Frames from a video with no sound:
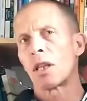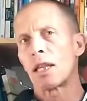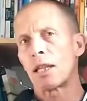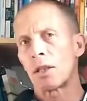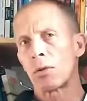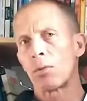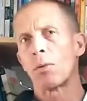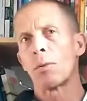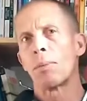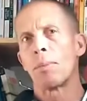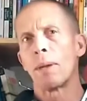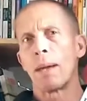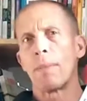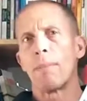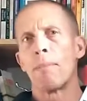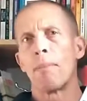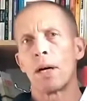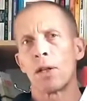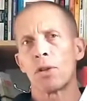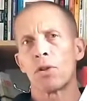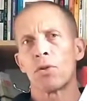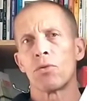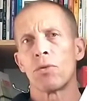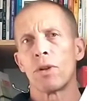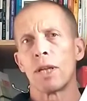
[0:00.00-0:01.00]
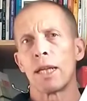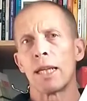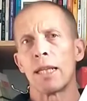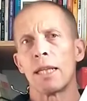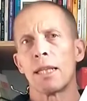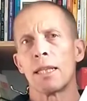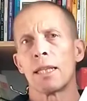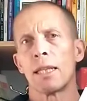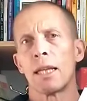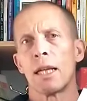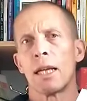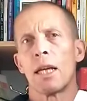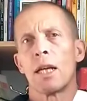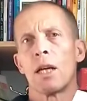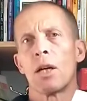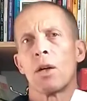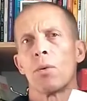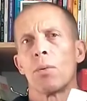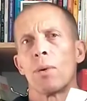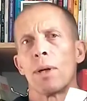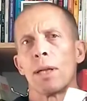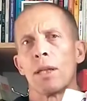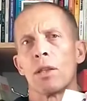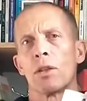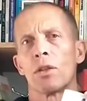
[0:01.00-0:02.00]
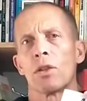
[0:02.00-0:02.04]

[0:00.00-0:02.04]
this would be a must-read when